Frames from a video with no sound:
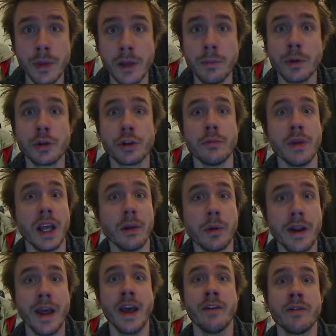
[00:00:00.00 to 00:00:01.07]
People should be
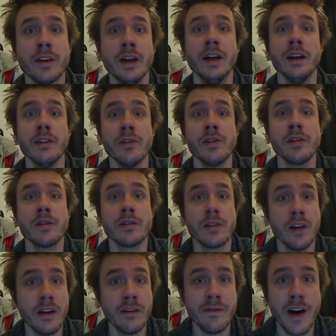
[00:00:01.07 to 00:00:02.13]
able to have guns.
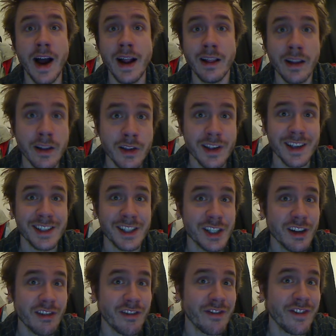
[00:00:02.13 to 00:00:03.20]
Gun violence is
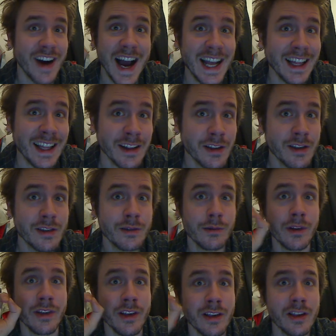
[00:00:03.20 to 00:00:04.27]
just violence
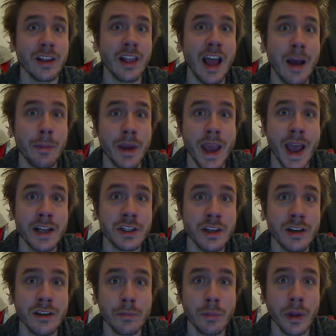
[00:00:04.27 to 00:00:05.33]
with a sloppy
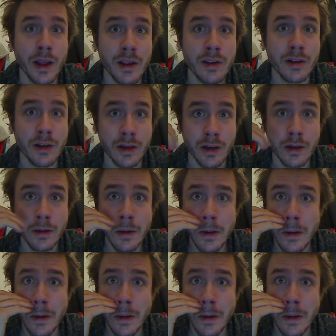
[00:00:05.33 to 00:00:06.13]
adjective placed on it.